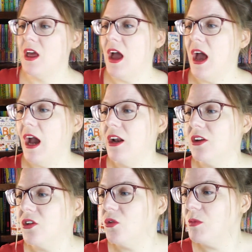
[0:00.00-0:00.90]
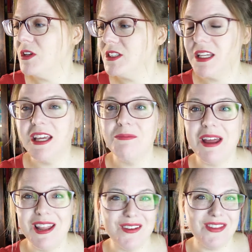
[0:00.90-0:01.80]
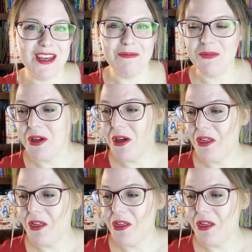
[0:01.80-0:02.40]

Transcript: and you'll be seeing many of them